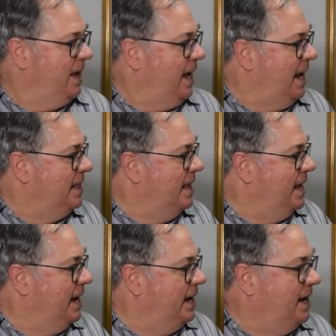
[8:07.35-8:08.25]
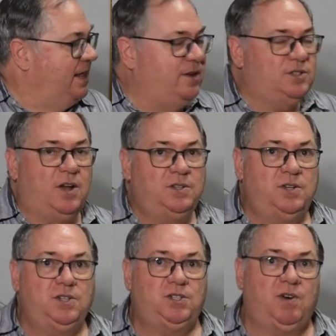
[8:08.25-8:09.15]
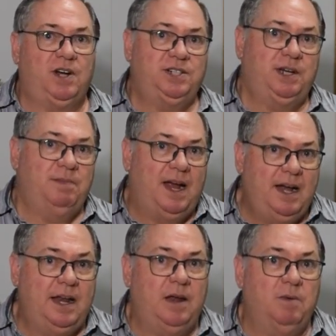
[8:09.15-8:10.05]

And then there's also strontium 90,